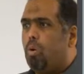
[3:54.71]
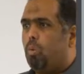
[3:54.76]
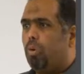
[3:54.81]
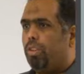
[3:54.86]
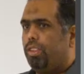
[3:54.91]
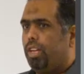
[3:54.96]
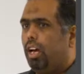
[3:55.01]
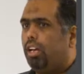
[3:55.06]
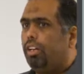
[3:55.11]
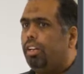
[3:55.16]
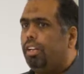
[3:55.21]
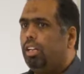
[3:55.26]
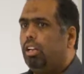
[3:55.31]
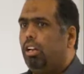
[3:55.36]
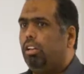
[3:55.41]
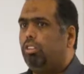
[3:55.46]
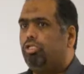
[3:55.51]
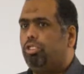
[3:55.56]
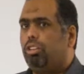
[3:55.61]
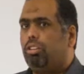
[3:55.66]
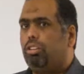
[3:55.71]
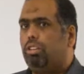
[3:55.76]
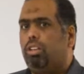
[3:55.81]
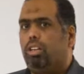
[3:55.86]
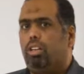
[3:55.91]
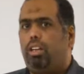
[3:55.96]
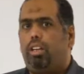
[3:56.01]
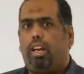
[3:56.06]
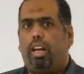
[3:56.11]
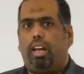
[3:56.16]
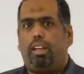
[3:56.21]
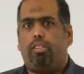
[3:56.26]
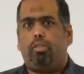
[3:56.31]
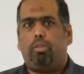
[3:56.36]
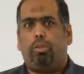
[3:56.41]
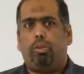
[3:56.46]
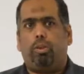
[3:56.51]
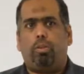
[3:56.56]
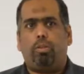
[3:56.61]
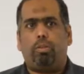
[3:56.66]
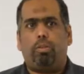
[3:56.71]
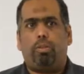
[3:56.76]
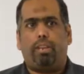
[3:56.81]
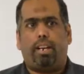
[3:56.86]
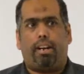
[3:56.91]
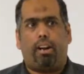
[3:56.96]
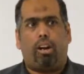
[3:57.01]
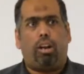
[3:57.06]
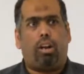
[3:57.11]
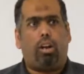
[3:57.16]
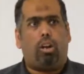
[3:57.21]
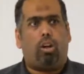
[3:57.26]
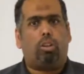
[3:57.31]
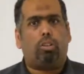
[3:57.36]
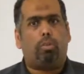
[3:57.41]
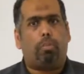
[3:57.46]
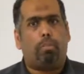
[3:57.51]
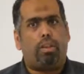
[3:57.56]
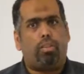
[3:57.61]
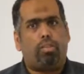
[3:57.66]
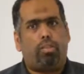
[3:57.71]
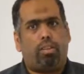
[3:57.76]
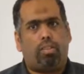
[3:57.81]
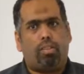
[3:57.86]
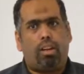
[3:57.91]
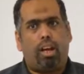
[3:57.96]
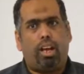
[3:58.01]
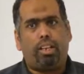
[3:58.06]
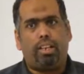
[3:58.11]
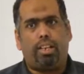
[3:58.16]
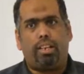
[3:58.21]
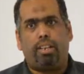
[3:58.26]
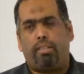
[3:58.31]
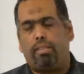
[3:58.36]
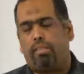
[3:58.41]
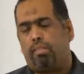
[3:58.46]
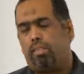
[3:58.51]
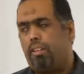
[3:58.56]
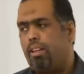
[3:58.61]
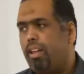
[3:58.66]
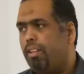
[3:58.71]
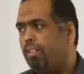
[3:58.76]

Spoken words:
With agriculture, as you know, there are a lot of pesticides and